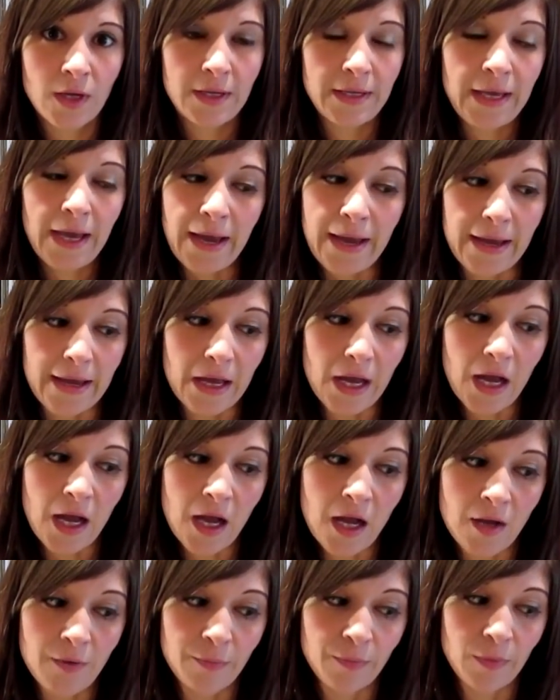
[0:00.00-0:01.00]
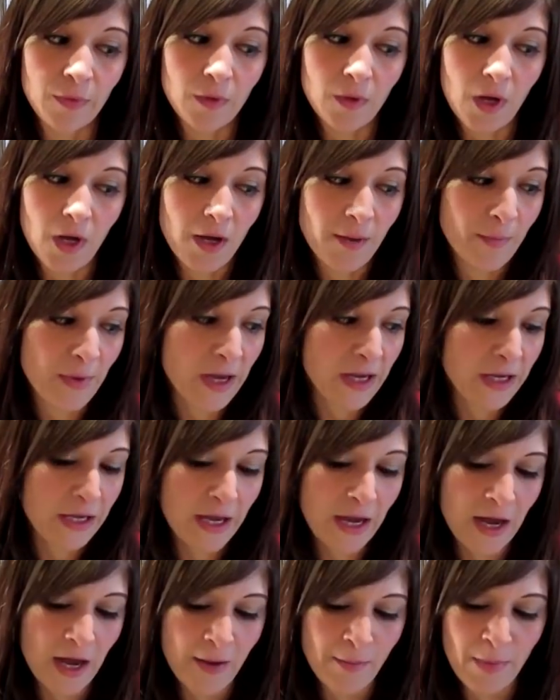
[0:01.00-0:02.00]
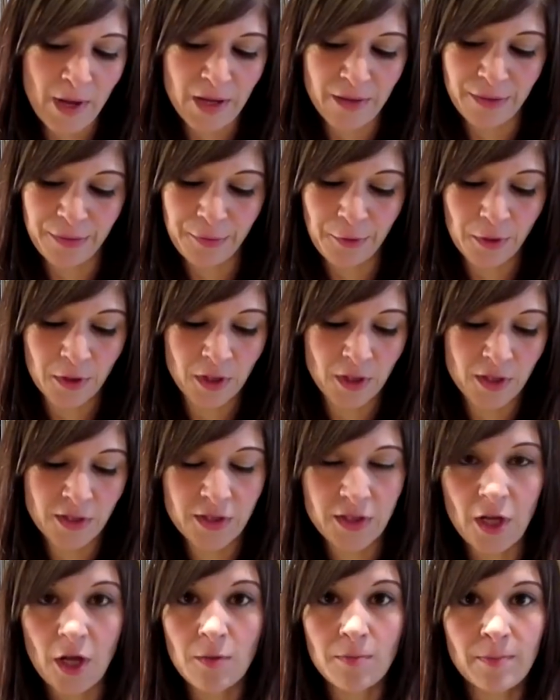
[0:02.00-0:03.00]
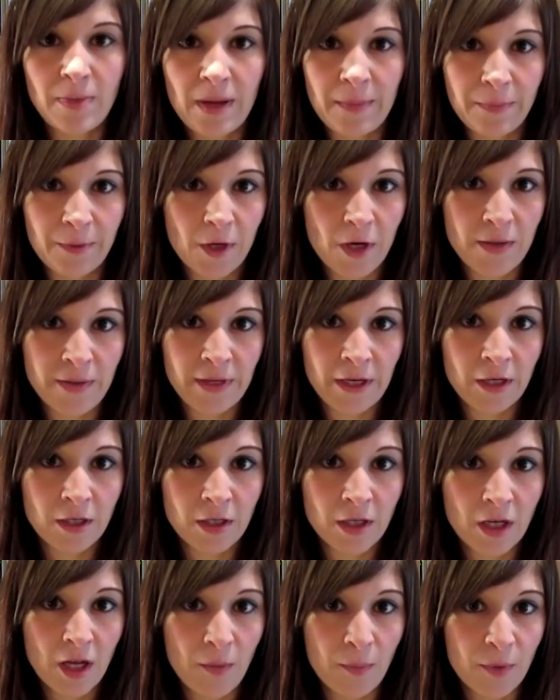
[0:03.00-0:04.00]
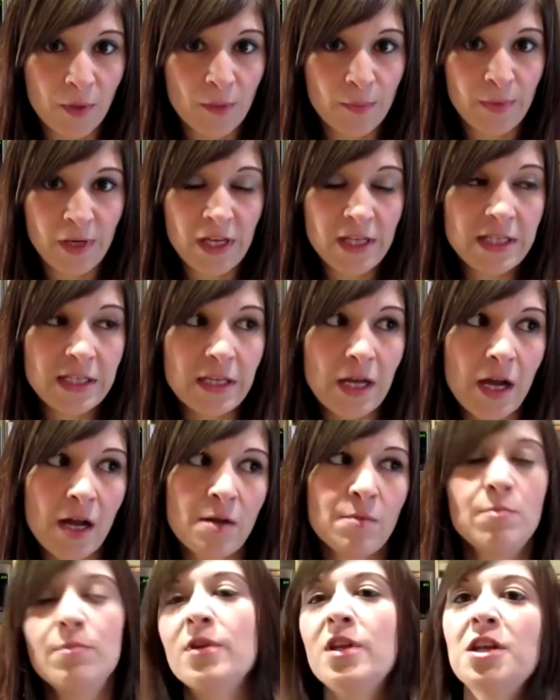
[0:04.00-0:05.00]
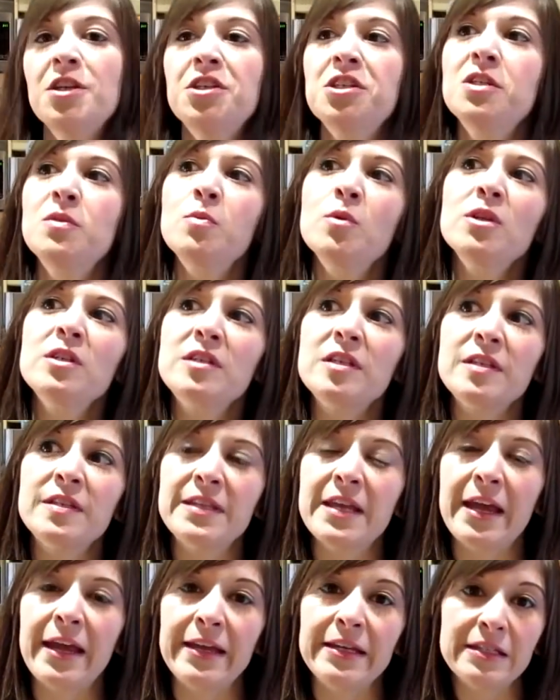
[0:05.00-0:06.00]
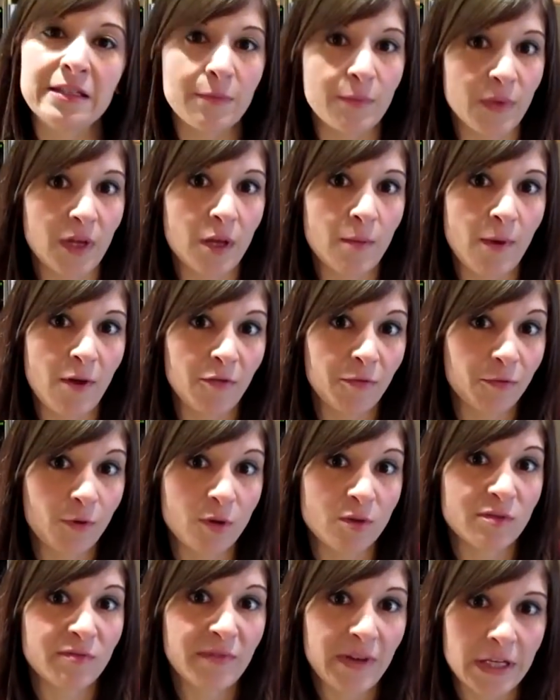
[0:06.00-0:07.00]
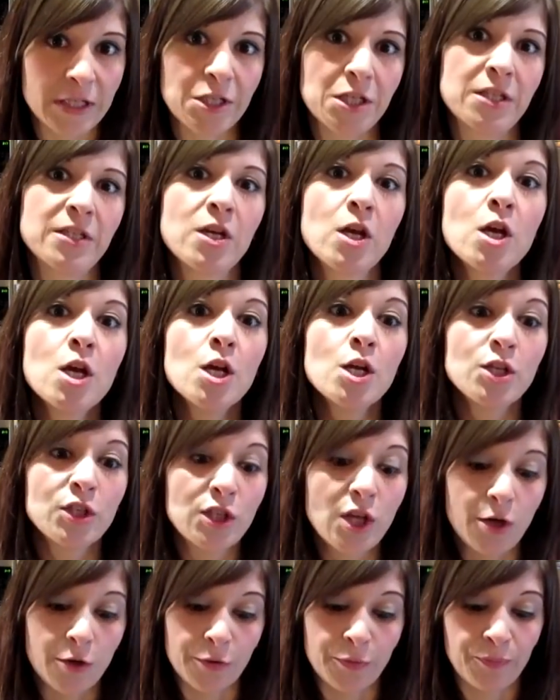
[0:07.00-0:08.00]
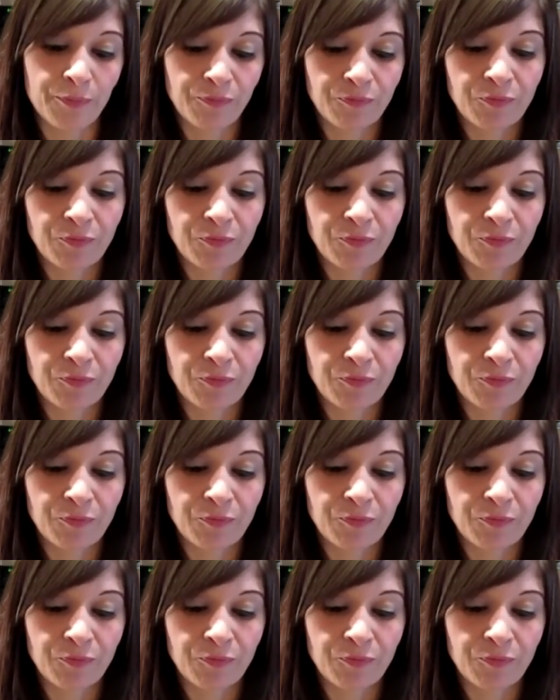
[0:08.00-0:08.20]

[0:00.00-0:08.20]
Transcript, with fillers: Yeah. Um, I might, yeah, I might throw a little salt and pepper on there in a couple of minutes. Um, but I just wanted to say something about frozen veggies. So,